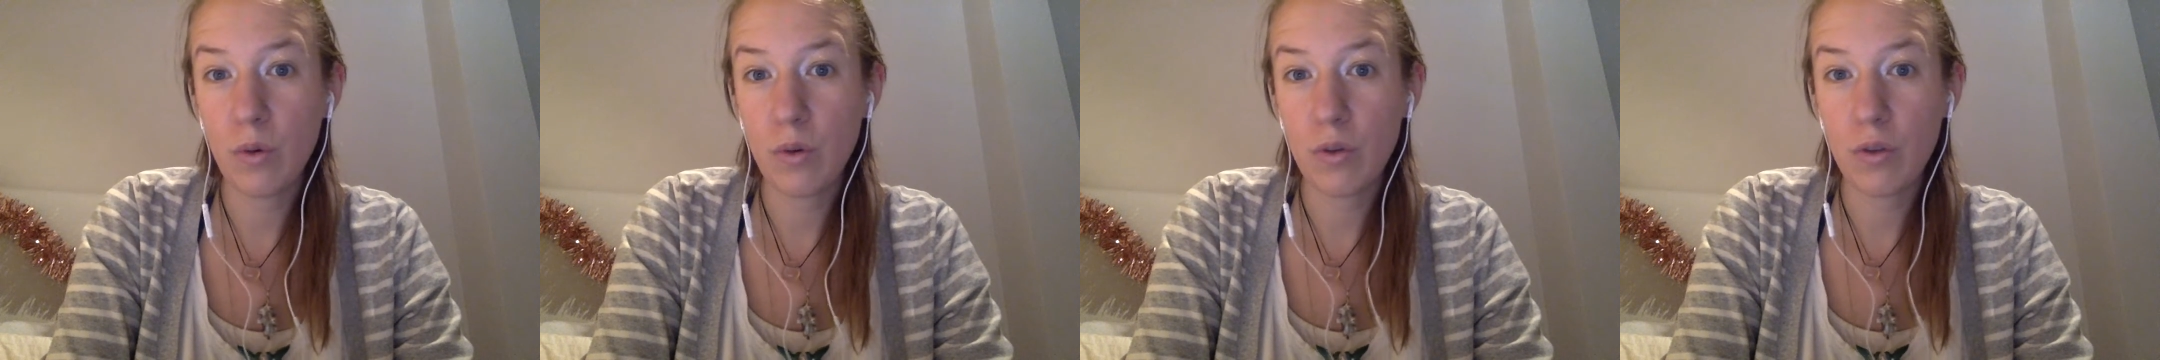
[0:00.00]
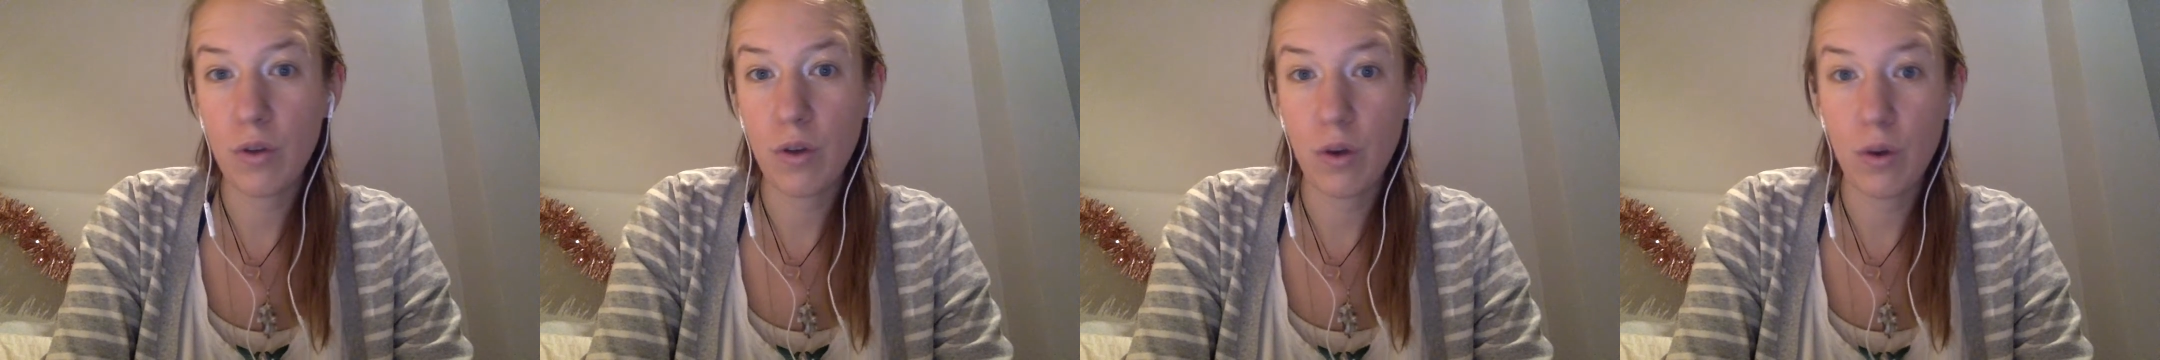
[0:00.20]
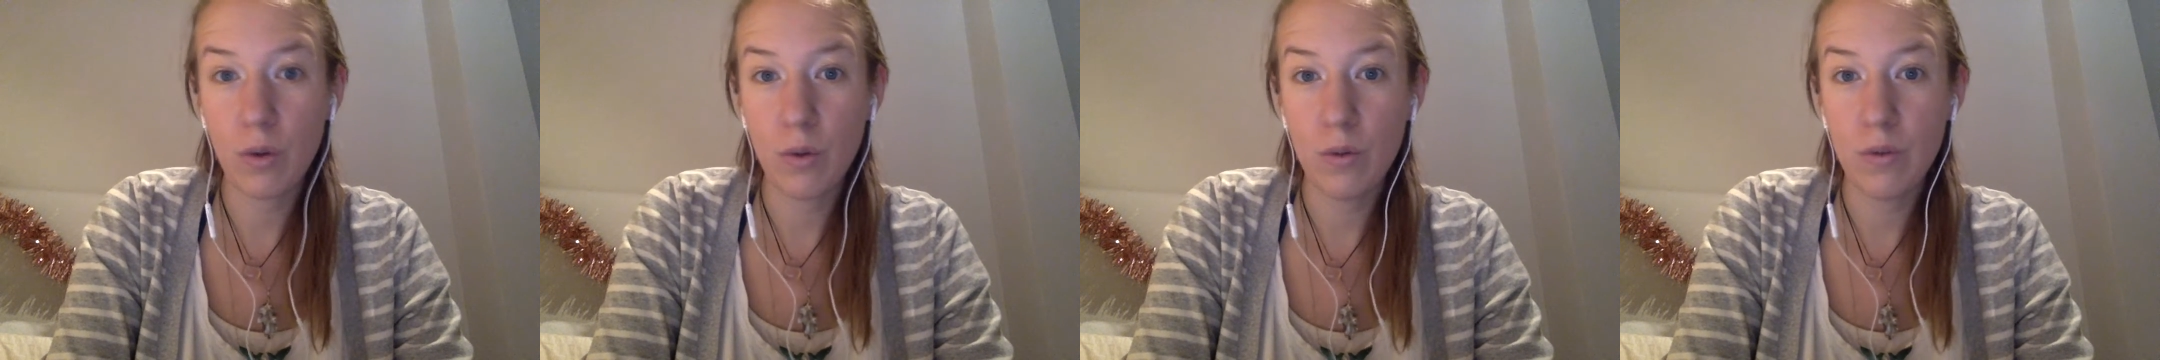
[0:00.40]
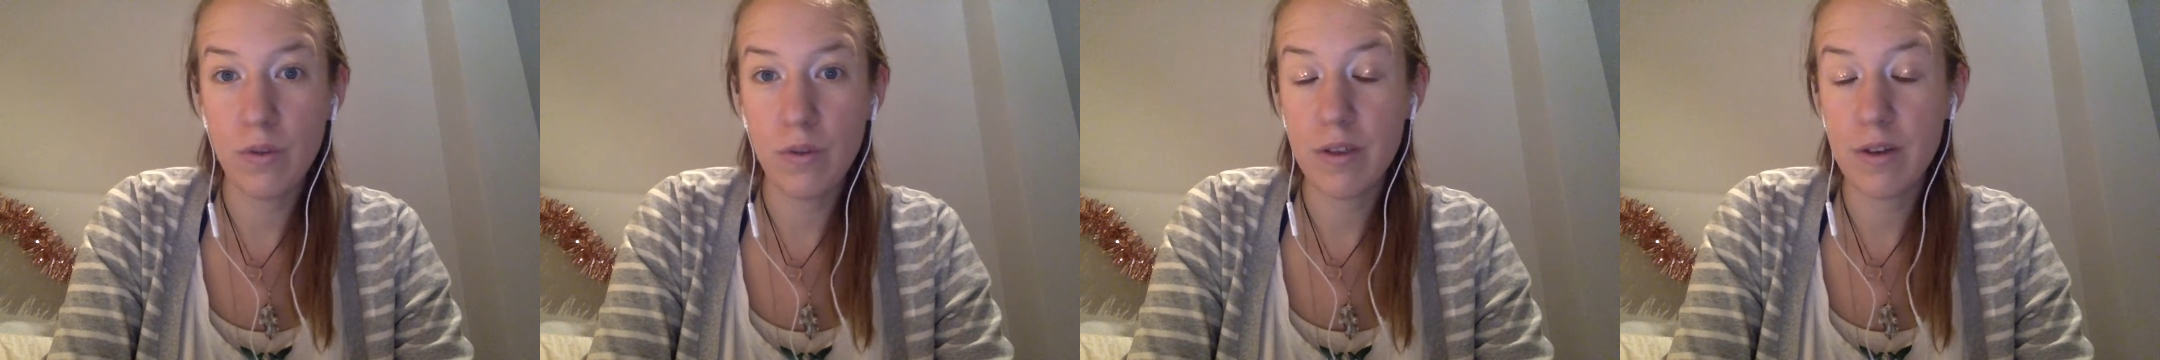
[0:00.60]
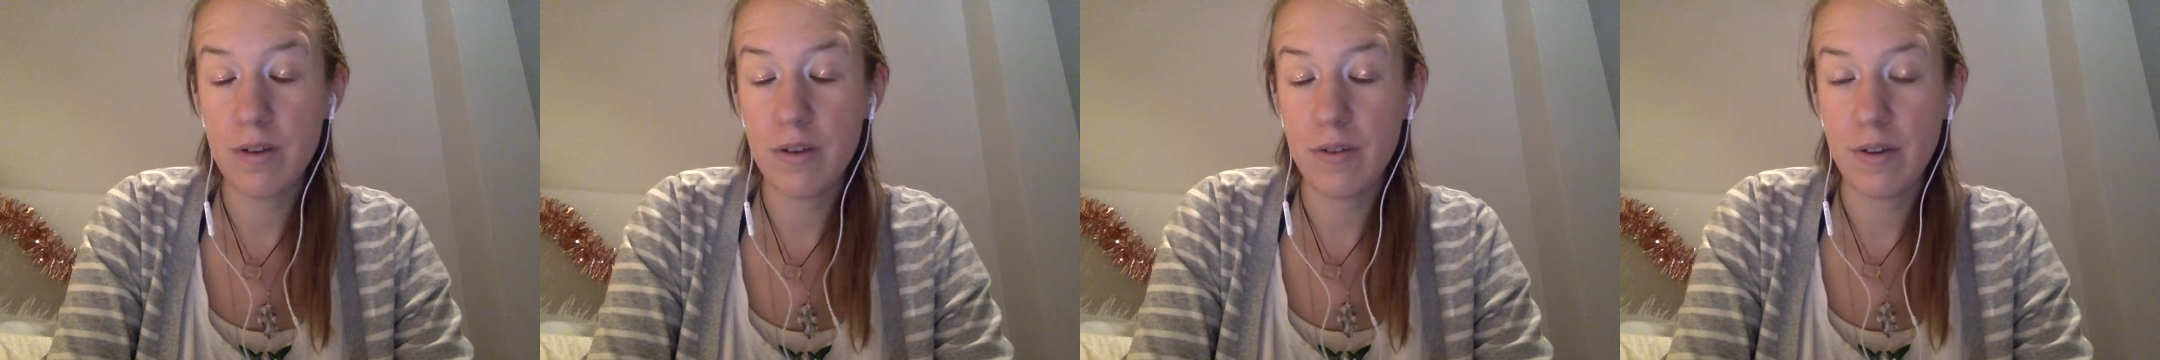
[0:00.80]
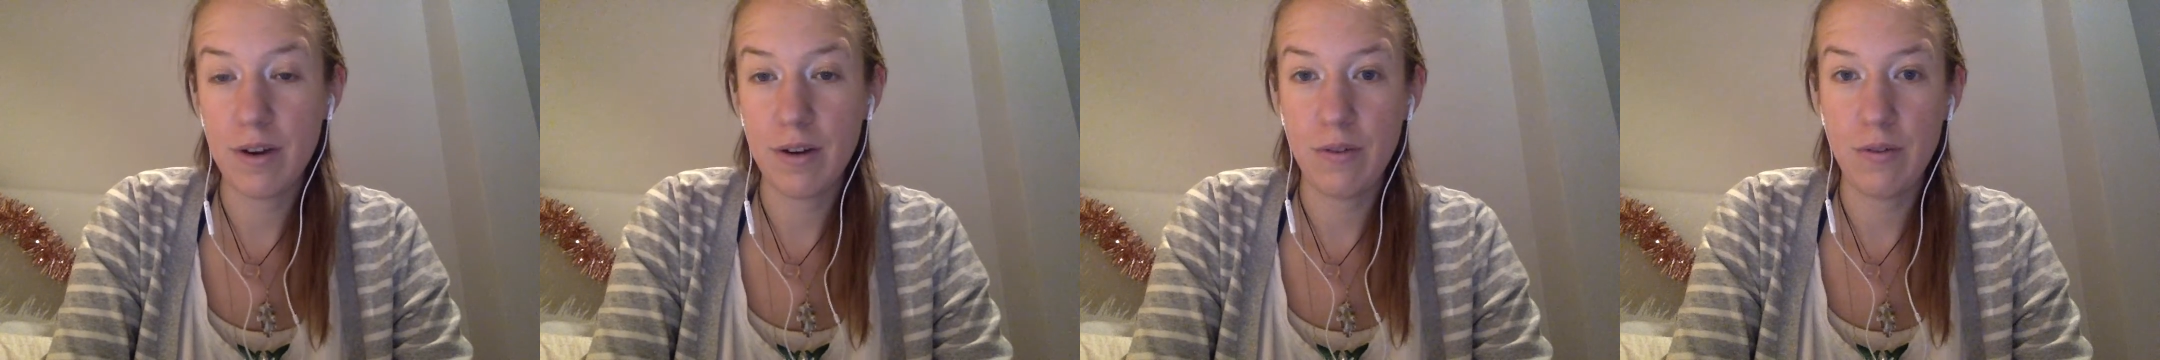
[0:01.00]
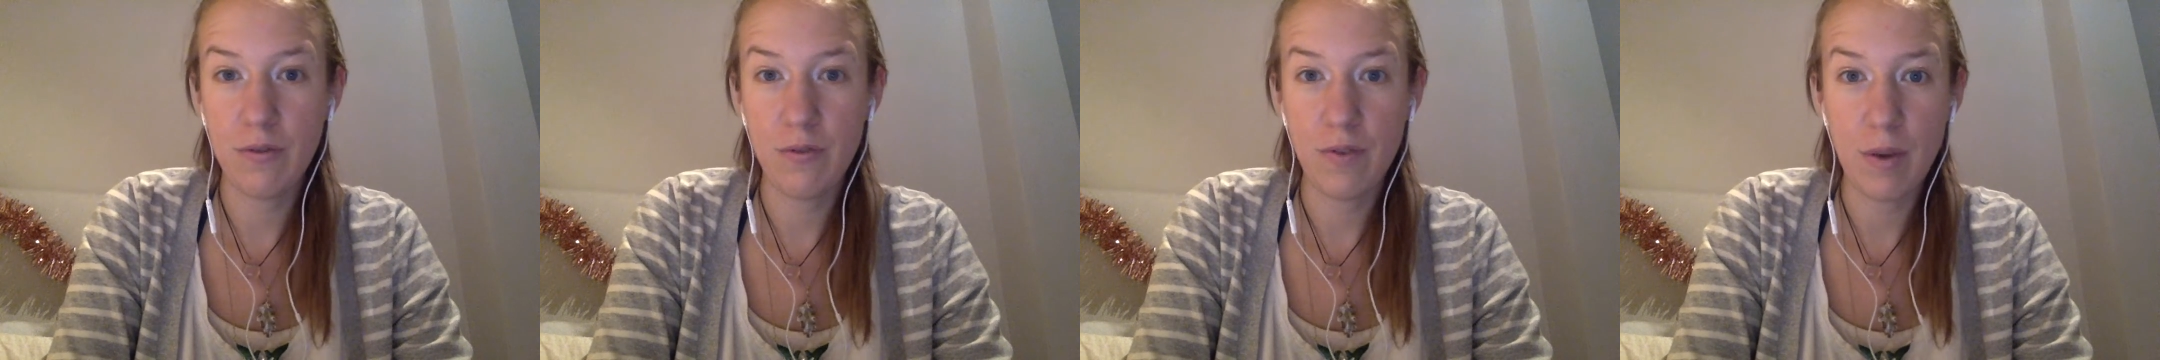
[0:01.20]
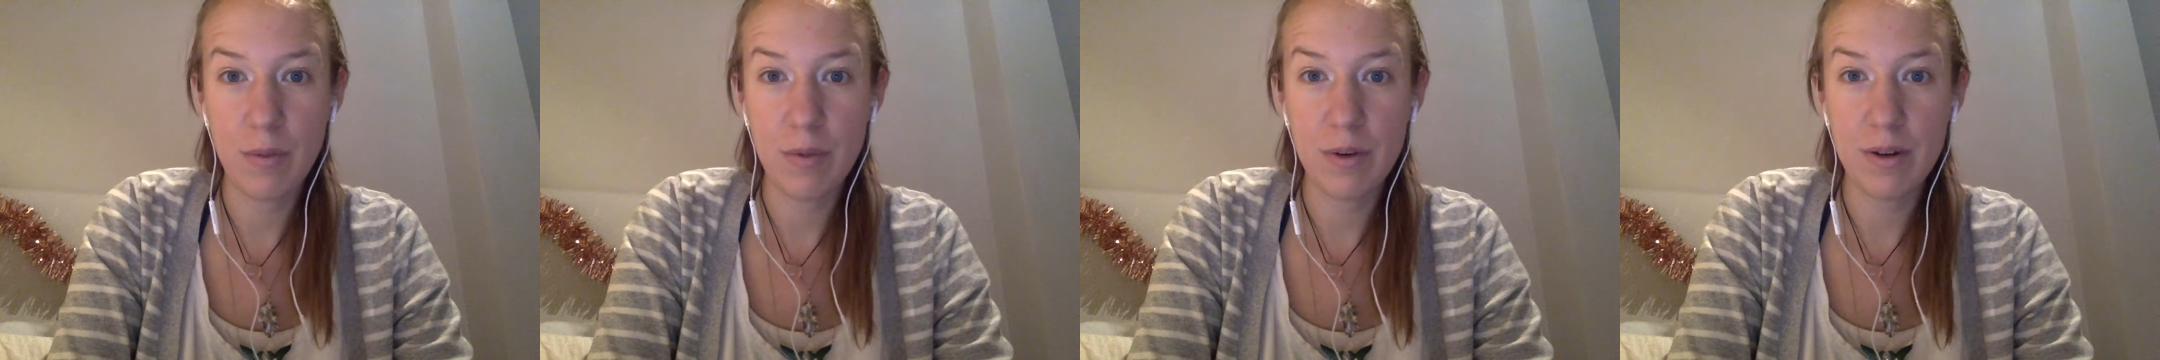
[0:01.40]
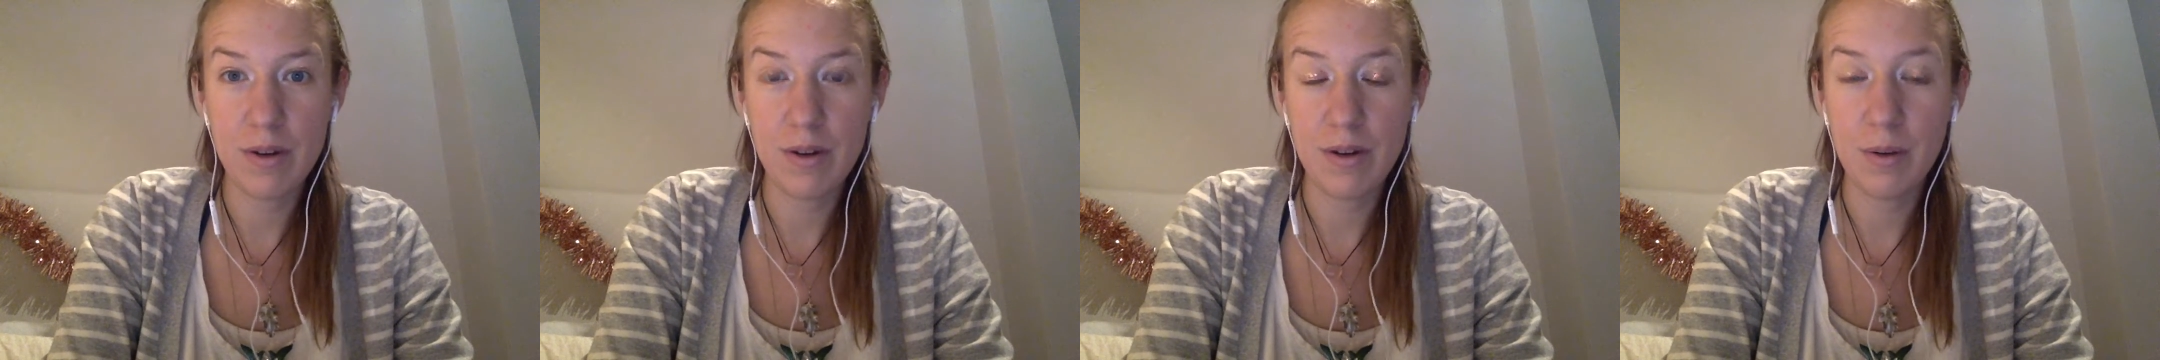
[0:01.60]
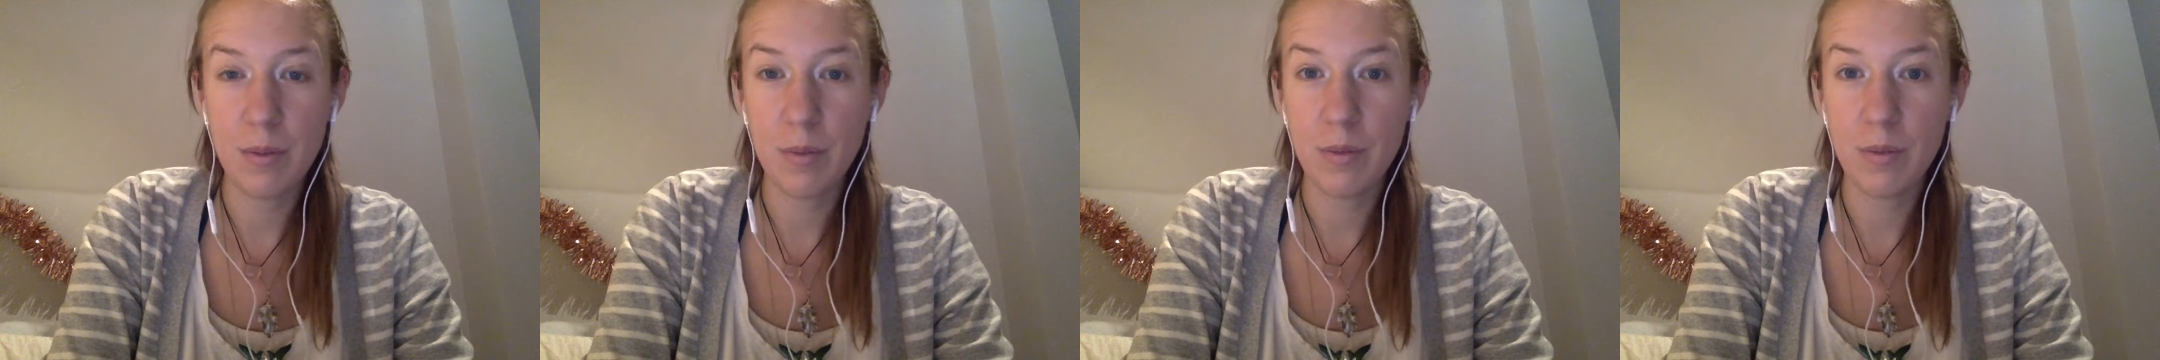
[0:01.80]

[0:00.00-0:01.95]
earth codes of the divine feminine